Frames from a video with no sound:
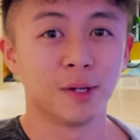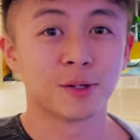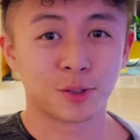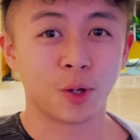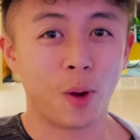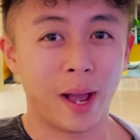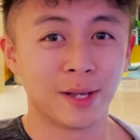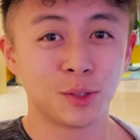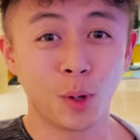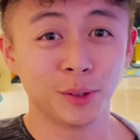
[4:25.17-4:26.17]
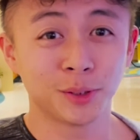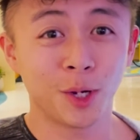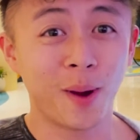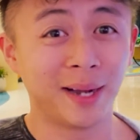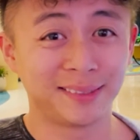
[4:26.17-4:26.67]
So as you all
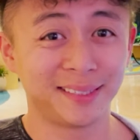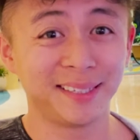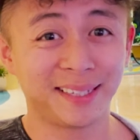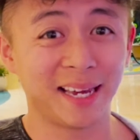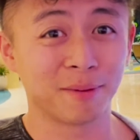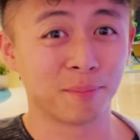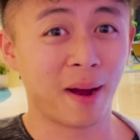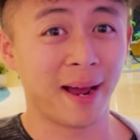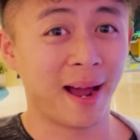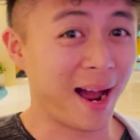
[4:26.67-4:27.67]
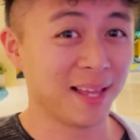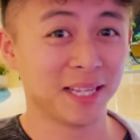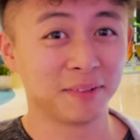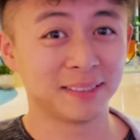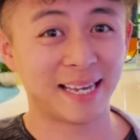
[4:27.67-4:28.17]
know, I didn't get my high
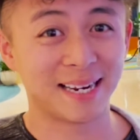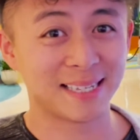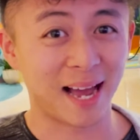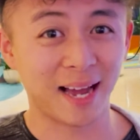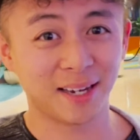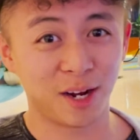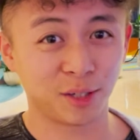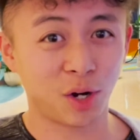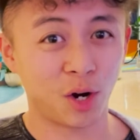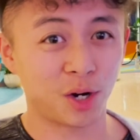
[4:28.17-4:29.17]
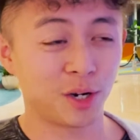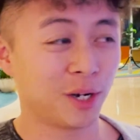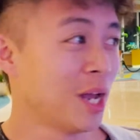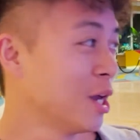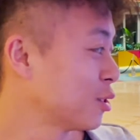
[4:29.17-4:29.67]
level status icon card.
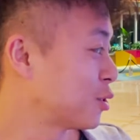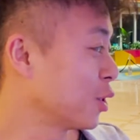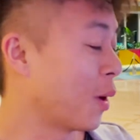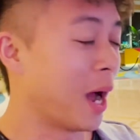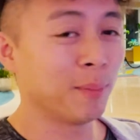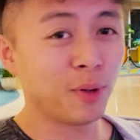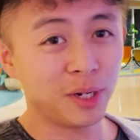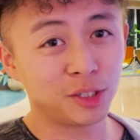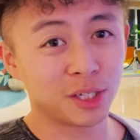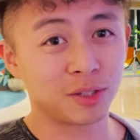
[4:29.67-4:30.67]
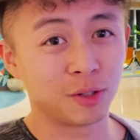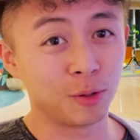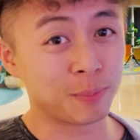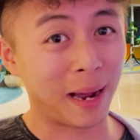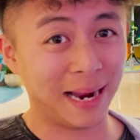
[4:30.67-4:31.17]
So I'm gonna just
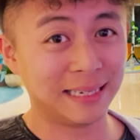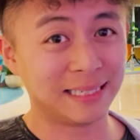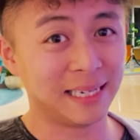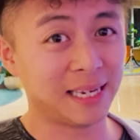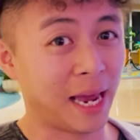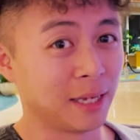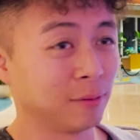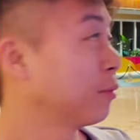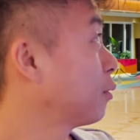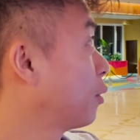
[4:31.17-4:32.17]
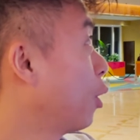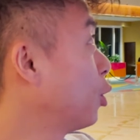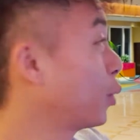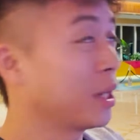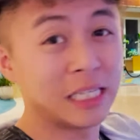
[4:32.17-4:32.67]
use my ID and go
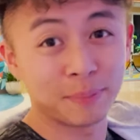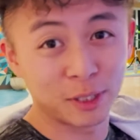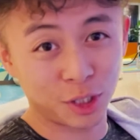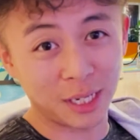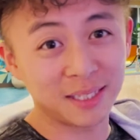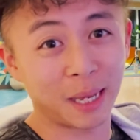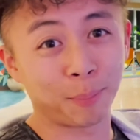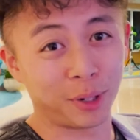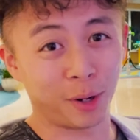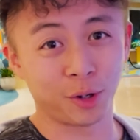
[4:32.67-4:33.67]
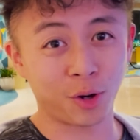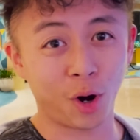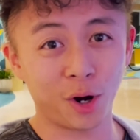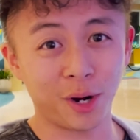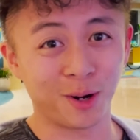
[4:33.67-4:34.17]
to one of these machines that print out your
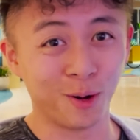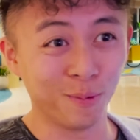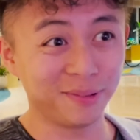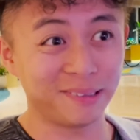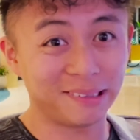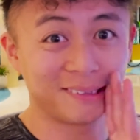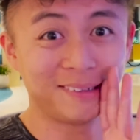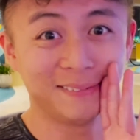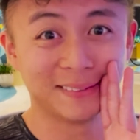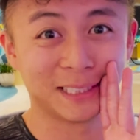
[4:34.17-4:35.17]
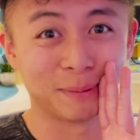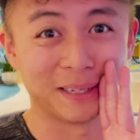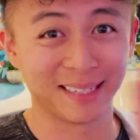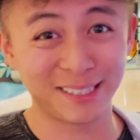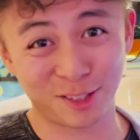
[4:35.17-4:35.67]
card and hopefully they can give it to me.
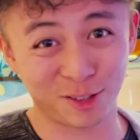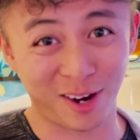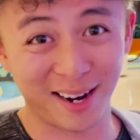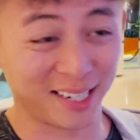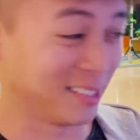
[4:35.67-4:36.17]
Let's try.